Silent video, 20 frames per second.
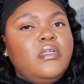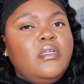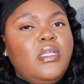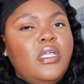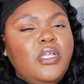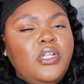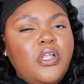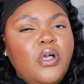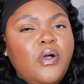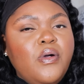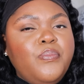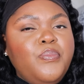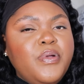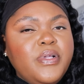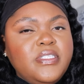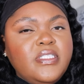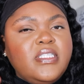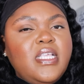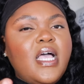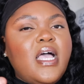you know,
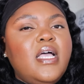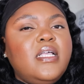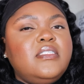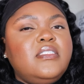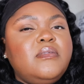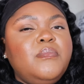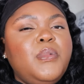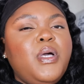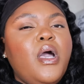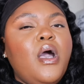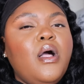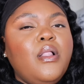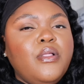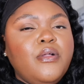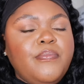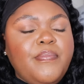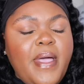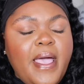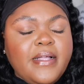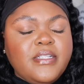brings that some
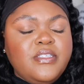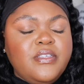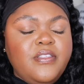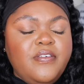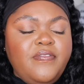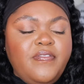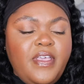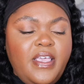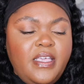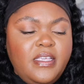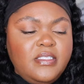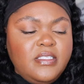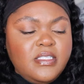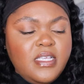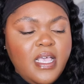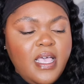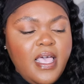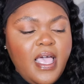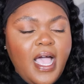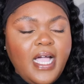color back to the face.
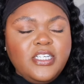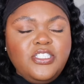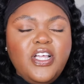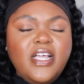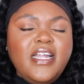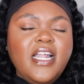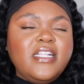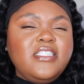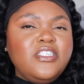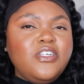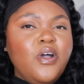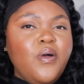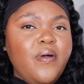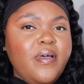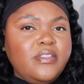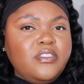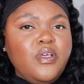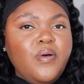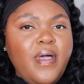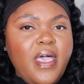I try not to go
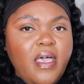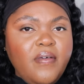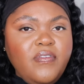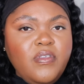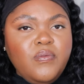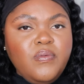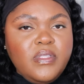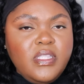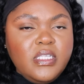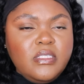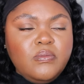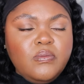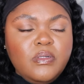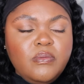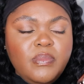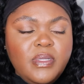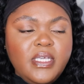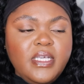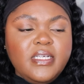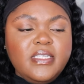so heavy with this
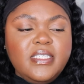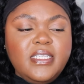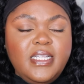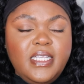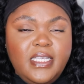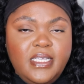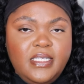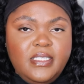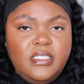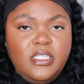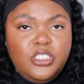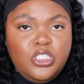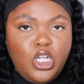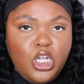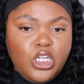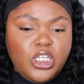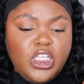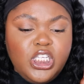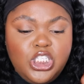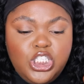one because it is the
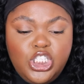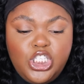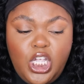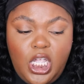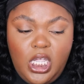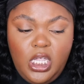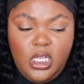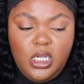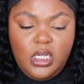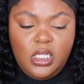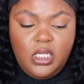darkest shade.